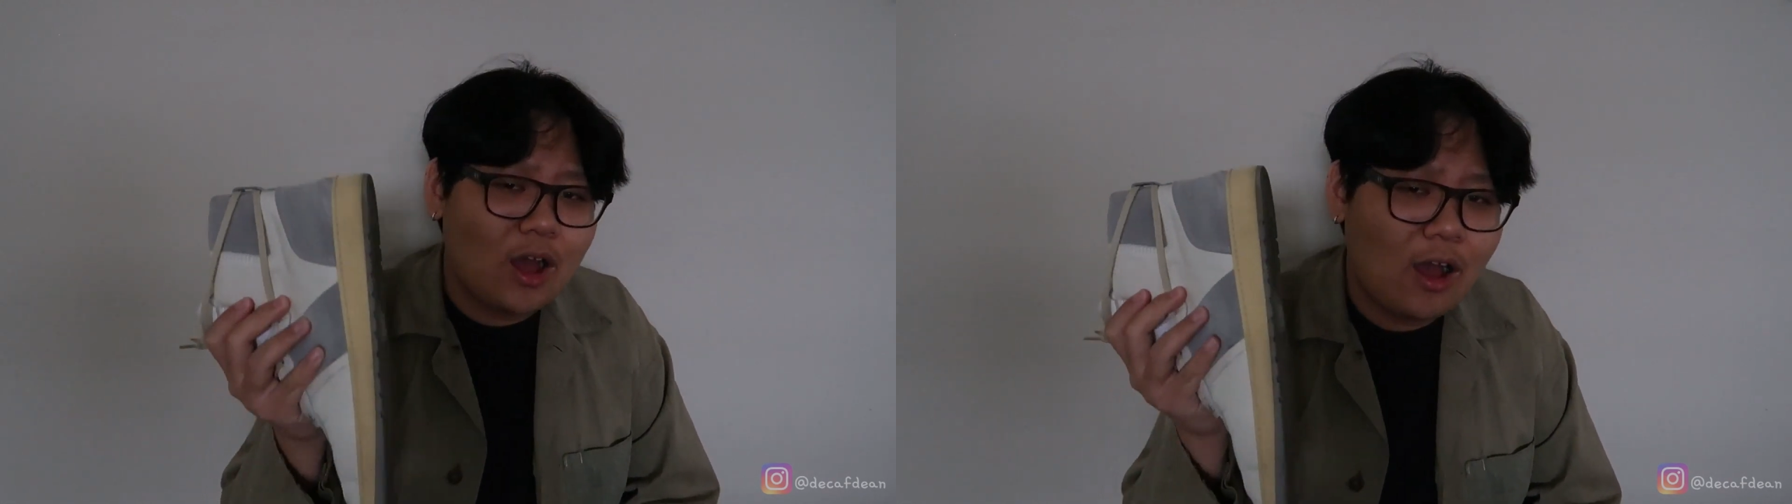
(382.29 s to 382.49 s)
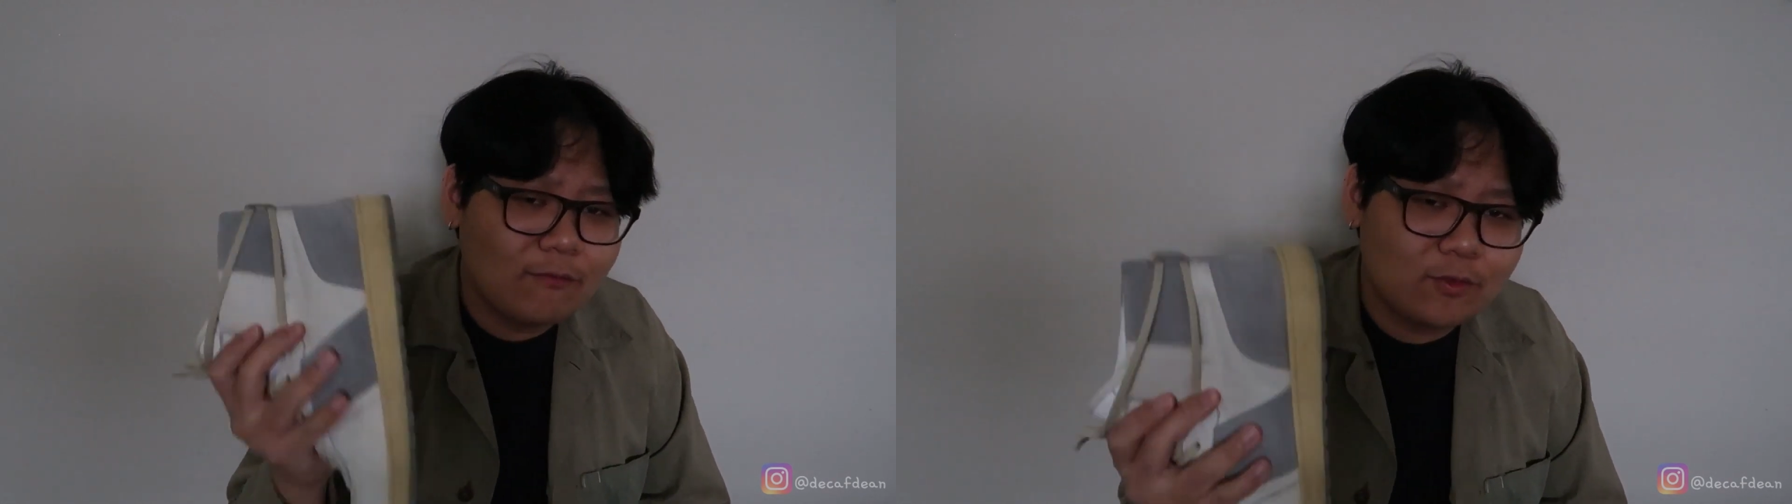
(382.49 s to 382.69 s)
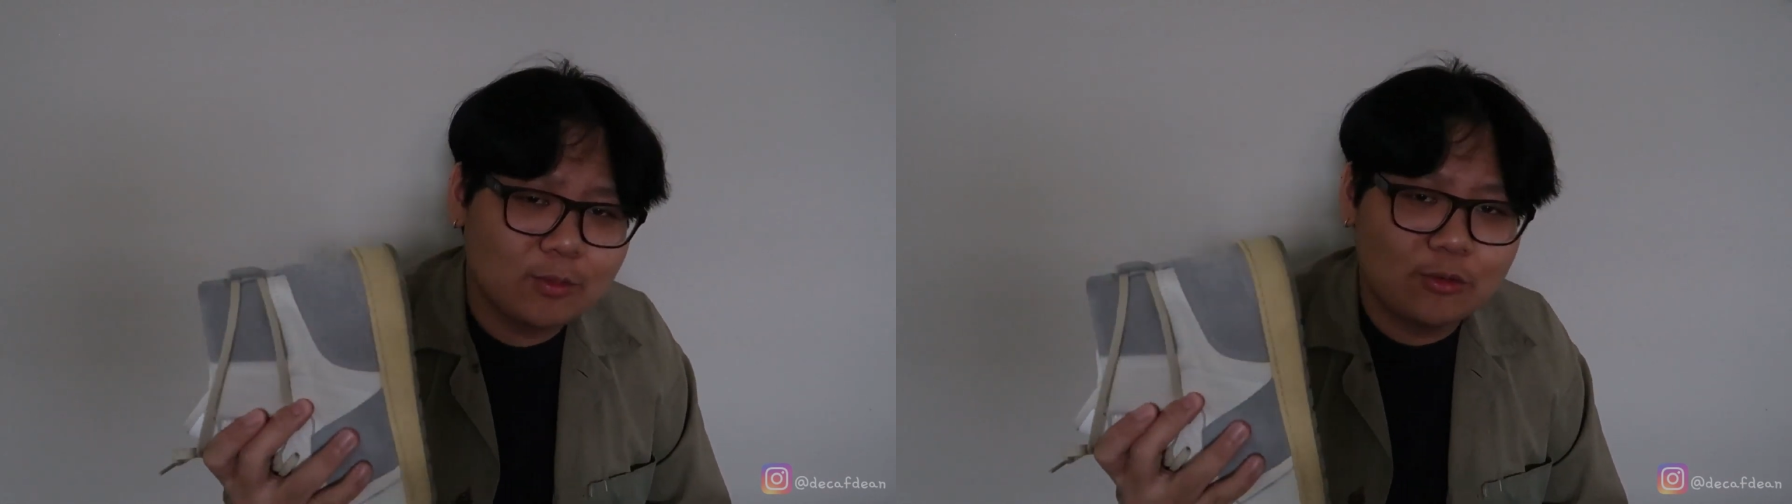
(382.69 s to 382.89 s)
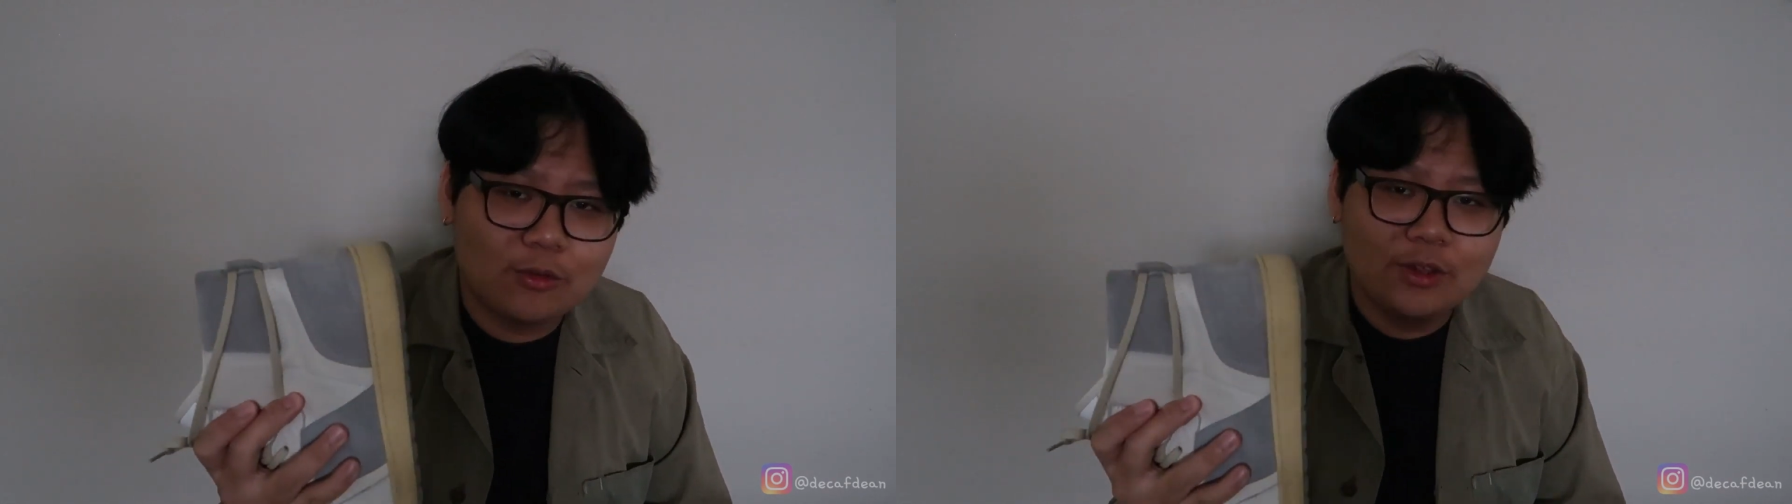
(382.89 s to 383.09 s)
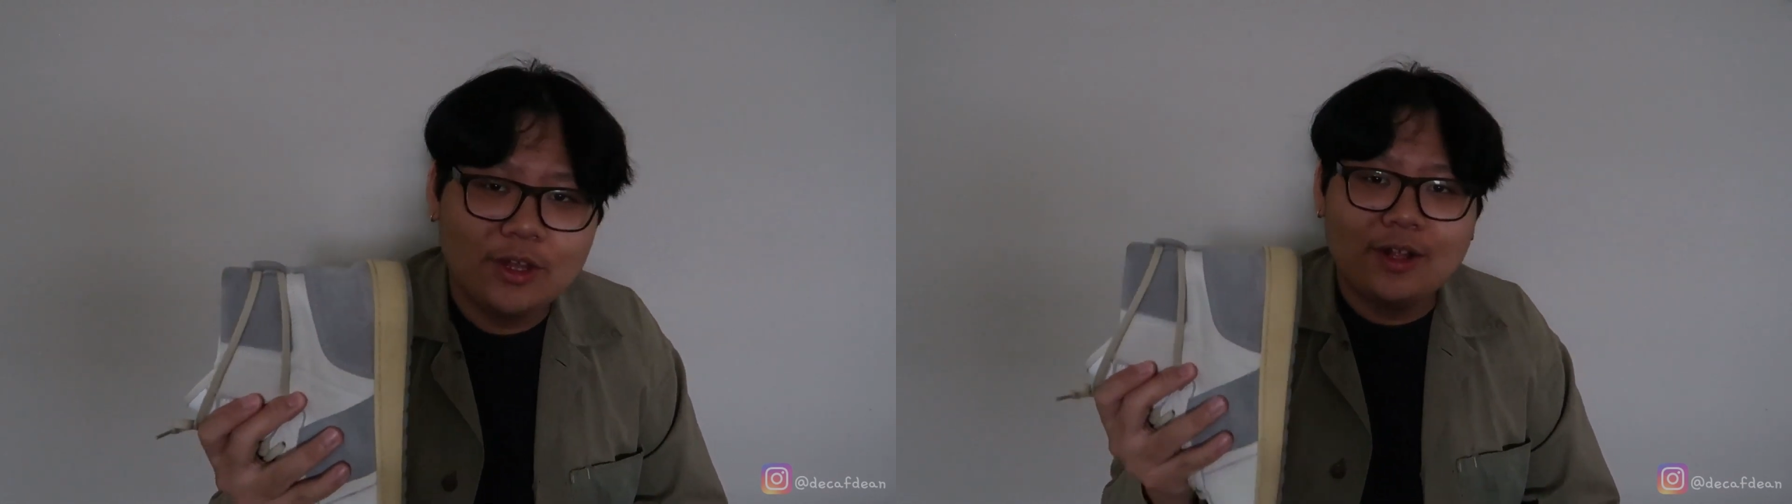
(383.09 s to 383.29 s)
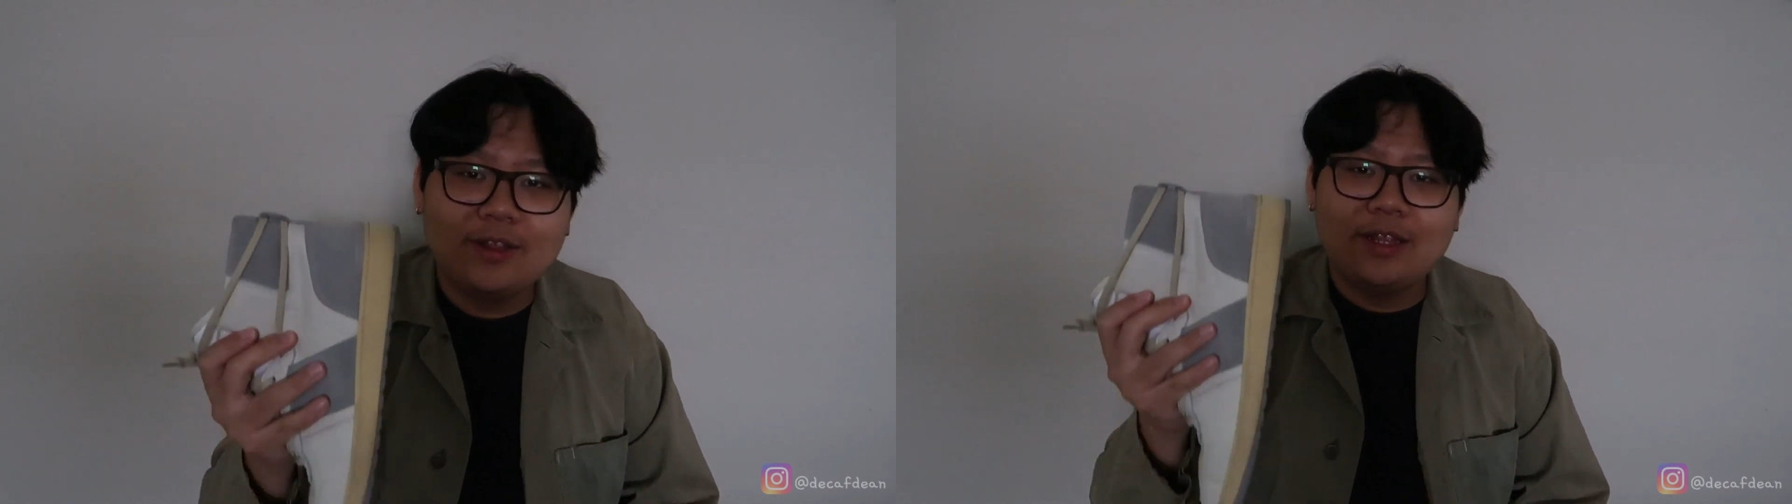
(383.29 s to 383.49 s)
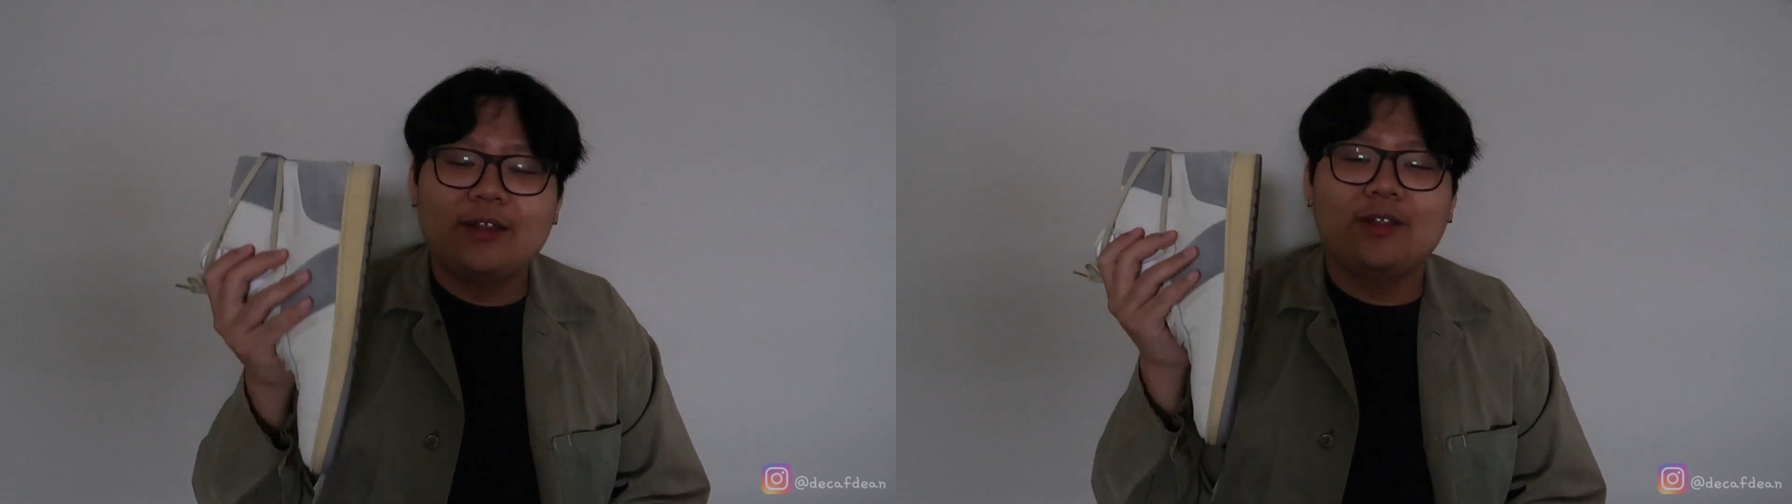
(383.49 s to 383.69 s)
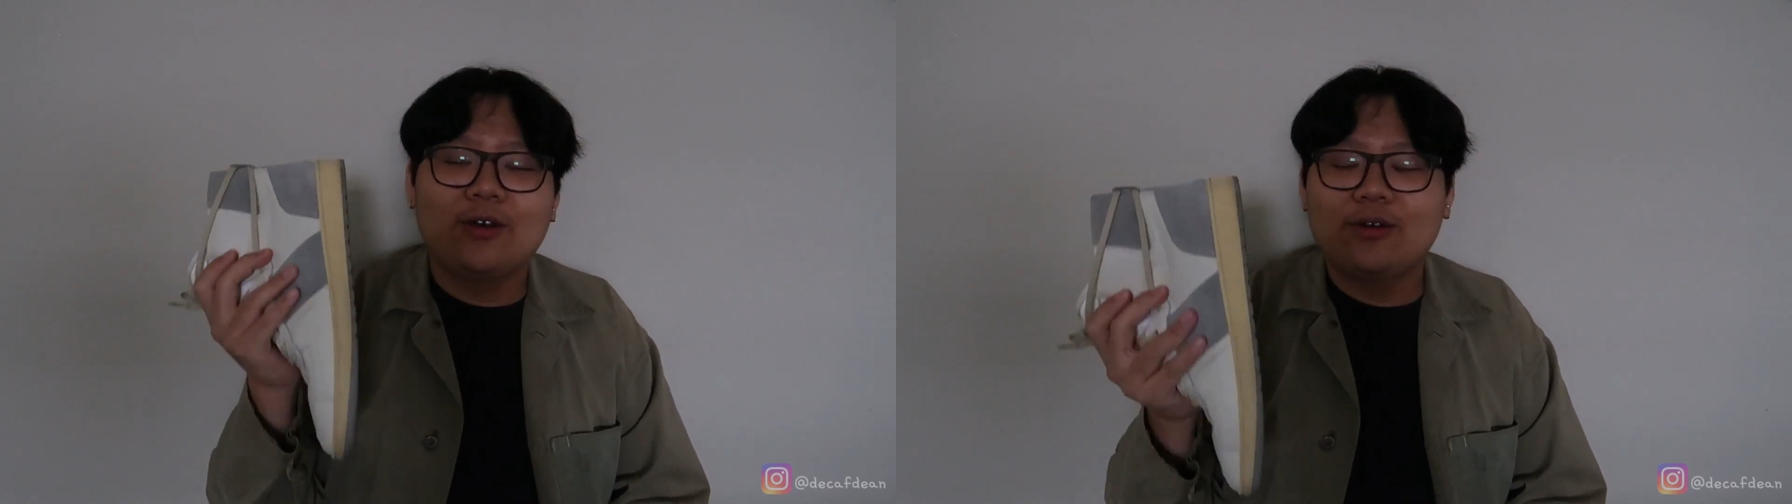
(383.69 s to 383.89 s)
comfortable
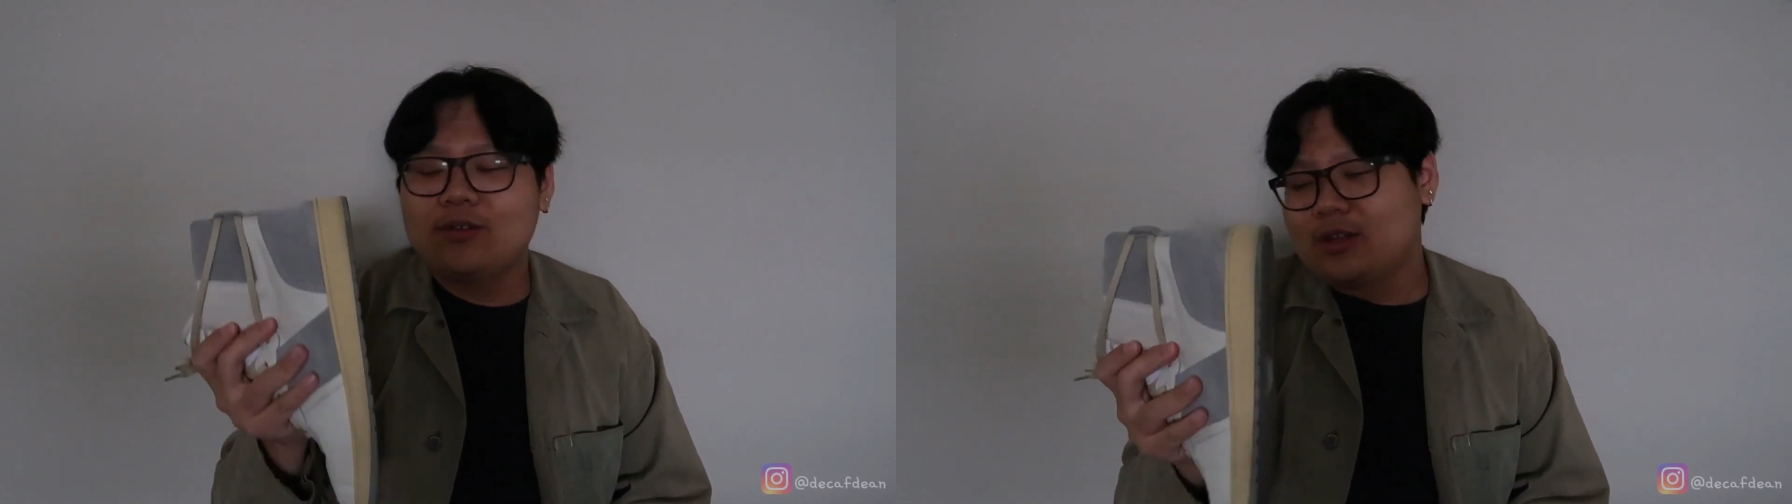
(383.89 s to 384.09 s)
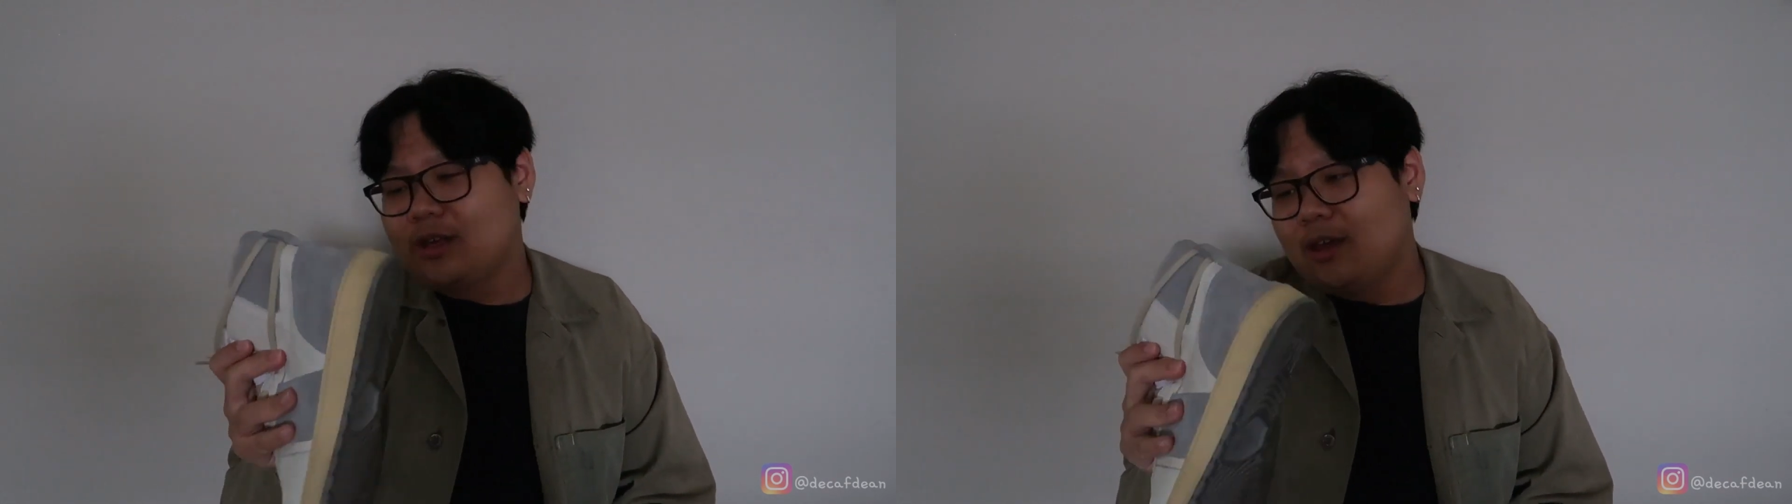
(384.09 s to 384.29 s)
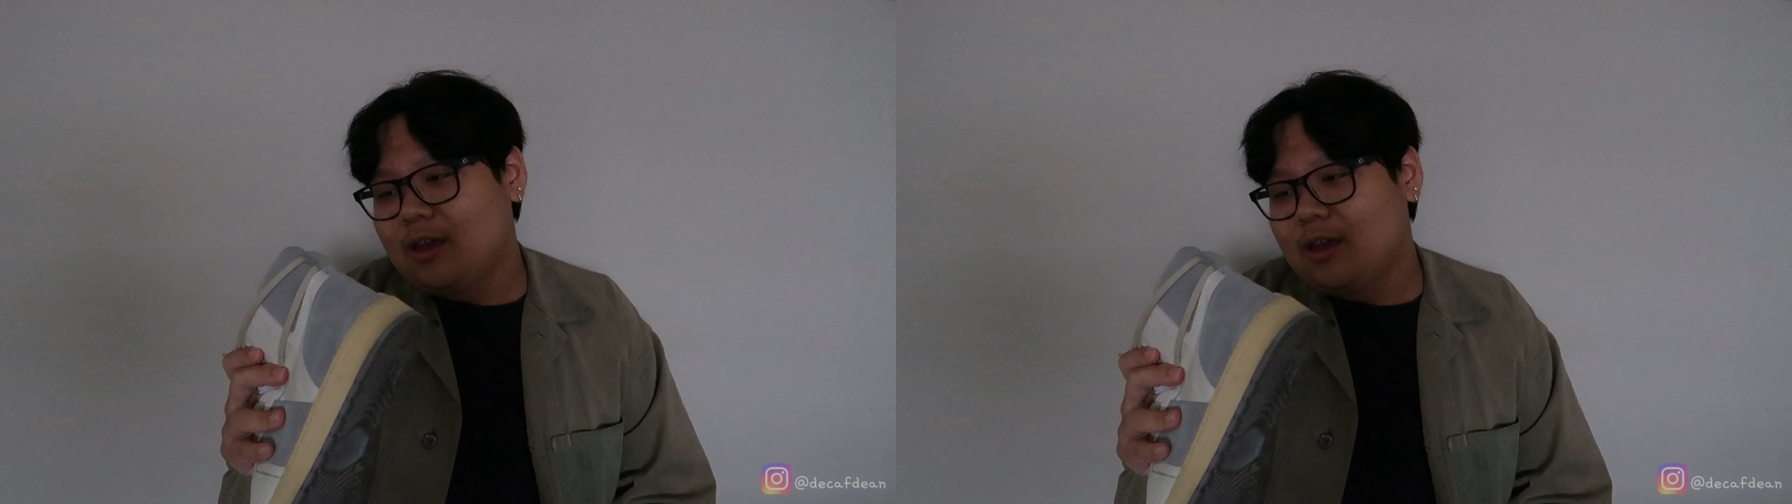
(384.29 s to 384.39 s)
than those.